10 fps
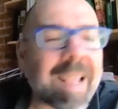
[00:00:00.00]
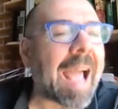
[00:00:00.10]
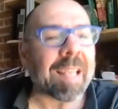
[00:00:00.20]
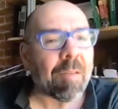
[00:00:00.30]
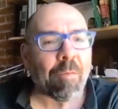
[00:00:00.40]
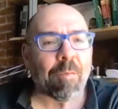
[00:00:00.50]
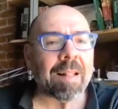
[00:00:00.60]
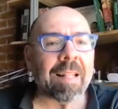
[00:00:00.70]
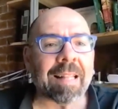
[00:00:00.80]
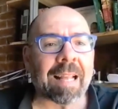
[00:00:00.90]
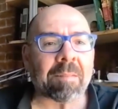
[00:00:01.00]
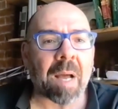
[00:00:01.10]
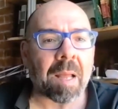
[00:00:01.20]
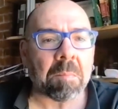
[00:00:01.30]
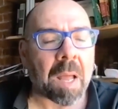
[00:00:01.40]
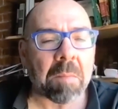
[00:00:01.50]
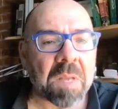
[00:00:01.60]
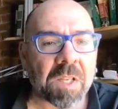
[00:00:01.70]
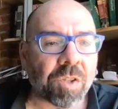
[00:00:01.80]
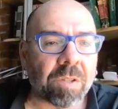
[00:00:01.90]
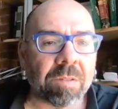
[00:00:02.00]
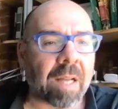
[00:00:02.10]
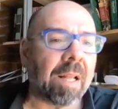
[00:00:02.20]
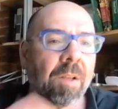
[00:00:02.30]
keep feeling like my mission, and I could